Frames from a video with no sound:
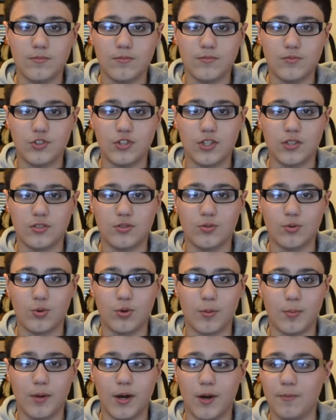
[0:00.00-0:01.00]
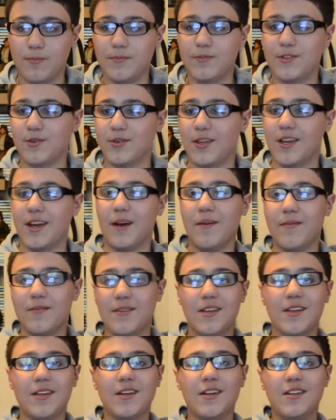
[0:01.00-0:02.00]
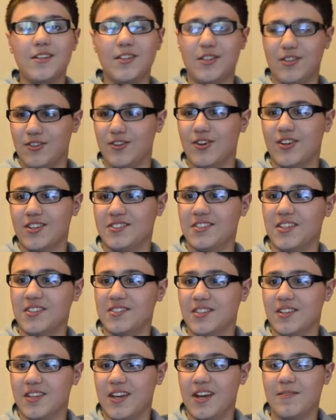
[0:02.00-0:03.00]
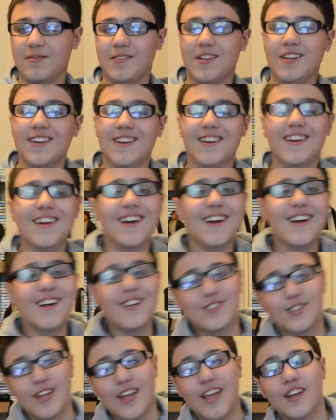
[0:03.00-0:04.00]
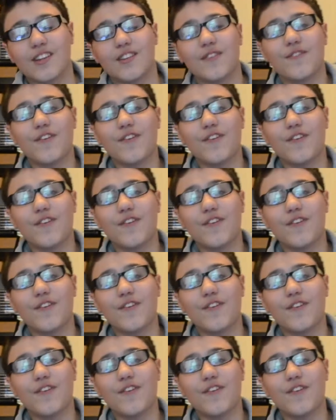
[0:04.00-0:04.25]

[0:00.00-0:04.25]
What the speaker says: shit to talk about. So yeah, you got a sense of that. So yeah, the